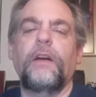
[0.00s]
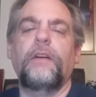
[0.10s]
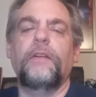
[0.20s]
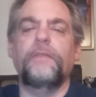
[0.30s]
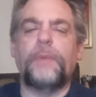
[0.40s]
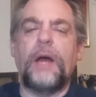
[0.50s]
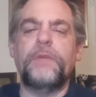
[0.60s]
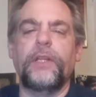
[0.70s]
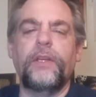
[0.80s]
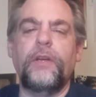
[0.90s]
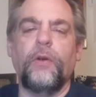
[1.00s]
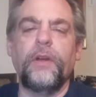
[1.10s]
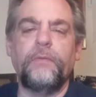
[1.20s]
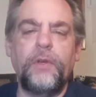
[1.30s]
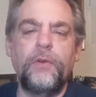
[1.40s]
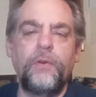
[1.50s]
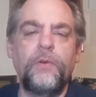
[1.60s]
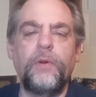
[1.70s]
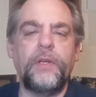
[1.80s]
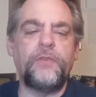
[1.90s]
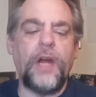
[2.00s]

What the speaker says: of Bob Dylan or new and